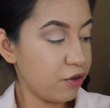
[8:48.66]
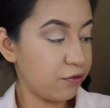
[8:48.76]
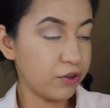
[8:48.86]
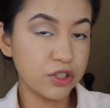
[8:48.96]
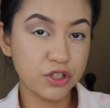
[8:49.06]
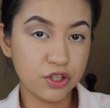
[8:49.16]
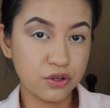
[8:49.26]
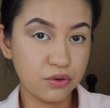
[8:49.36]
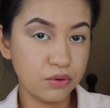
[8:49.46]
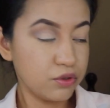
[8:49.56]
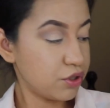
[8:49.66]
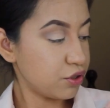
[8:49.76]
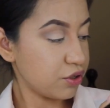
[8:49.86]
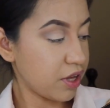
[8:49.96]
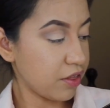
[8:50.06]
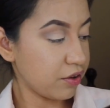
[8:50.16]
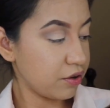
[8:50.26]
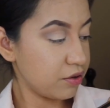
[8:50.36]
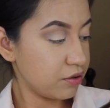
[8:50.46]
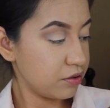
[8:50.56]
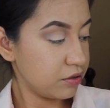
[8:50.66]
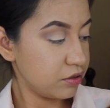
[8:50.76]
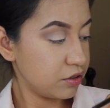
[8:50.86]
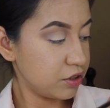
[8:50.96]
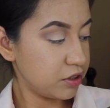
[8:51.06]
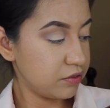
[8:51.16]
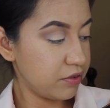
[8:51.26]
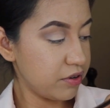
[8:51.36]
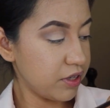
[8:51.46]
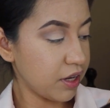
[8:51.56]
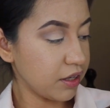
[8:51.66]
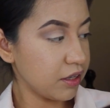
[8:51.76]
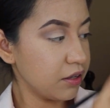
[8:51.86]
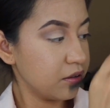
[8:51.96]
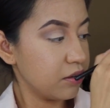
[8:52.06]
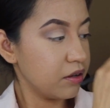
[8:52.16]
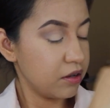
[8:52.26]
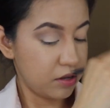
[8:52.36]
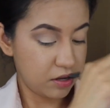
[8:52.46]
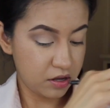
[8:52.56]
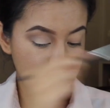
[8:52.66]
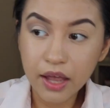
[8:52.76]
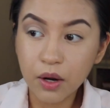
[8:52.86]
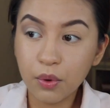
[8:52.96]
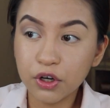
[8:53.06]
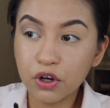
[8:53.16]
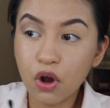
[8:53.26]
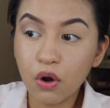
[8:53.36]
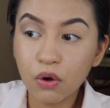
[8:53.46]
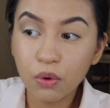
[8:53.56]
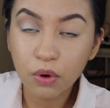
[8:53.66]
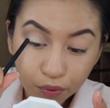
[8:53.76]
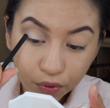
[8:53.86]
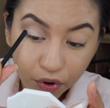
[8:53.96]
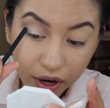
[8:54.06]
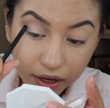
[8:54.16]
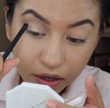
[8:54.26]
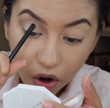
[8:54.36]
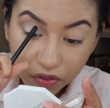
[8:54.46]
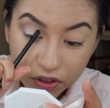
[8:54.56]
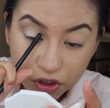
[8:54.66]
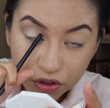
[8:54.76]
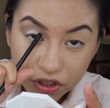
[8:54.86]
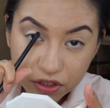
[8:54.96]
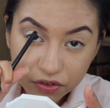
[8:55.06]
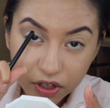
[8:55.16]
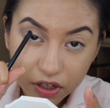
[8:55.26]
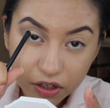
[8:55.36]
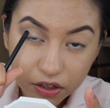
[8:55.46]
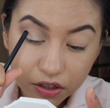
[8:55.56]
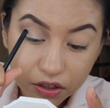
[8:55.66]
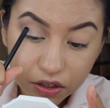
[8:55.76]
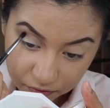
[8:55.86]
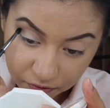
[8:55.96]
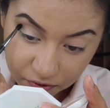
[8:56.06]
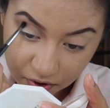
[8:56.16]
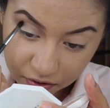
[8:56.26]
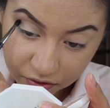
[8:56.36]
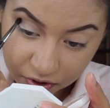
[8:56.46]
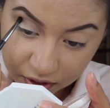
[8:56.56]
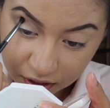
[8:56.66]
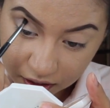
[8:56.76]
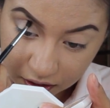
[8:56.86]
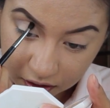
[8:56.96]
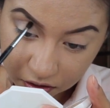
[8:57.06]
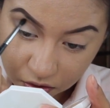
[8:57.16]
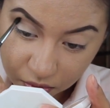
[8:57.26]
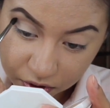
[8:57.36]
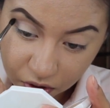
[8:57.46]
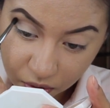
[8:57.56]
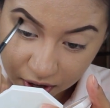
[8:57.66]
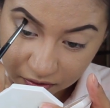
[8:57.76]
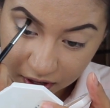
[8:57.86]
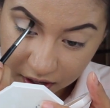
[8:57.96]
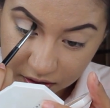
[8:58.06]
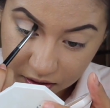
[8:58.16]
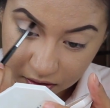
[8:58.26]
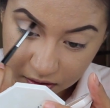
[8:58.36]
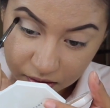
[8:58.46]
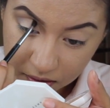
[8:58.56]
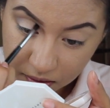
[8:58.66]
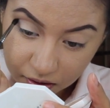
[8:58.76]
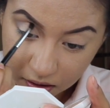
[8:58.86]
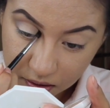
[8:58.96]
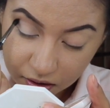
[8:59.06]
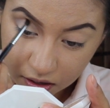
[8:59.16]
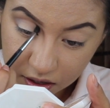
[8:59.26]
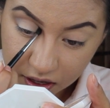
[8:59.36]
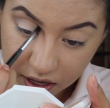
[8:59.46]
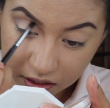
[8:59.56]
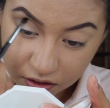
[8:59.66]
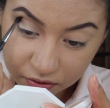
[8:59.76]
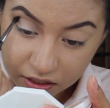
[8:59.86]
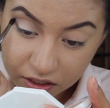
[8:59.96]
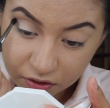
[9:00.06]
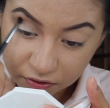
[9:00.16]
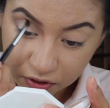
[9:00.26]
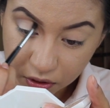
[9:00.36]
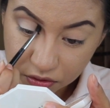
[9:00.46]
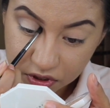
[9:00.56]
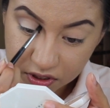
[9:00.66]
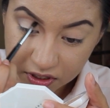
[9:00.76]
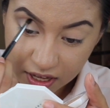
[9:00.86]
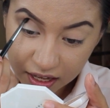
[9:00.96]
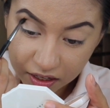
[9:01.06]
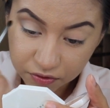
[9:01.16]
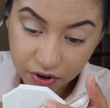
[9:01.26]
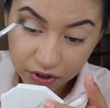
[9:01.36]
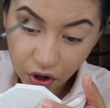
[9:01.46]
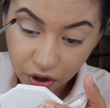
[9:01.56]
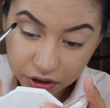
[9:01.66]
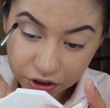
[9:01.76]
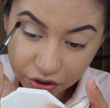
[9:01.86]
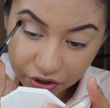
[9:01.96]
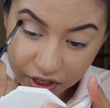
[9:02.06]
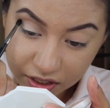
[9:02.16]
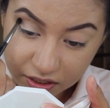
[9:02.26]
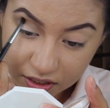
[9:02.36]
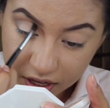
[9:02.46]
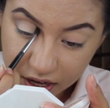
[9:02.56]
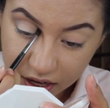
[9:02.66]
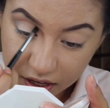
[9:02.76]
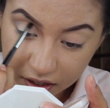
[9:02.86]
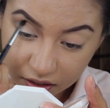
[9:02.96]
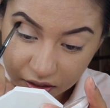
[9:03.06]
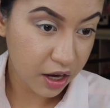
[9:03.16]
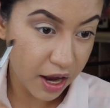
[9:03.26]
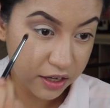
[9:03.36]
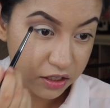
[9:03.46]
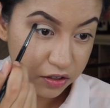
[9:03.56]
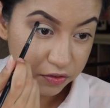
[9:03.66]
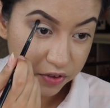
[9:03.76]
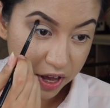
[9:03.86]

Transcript: the first two together, just very lightly. And I want to go right on this crease right here, very lightly. You don't want to go heavy-handed. It kind of diffuses that very harsh crease and kind of